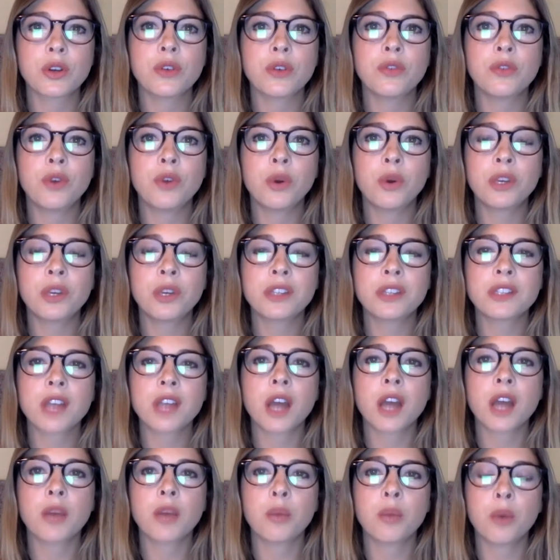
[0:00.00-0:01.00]
focus
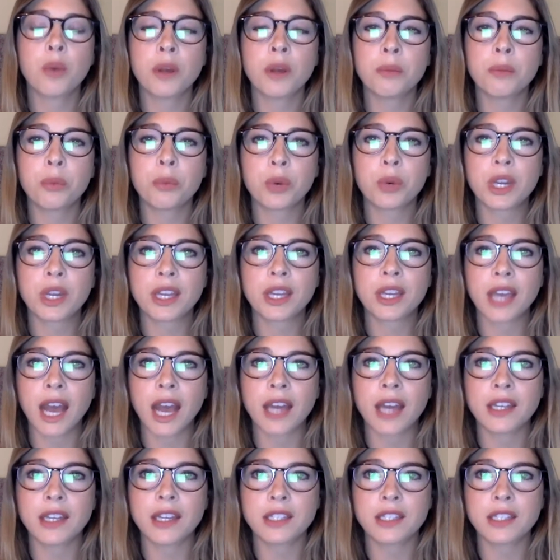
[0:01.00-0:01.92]
on one brick at a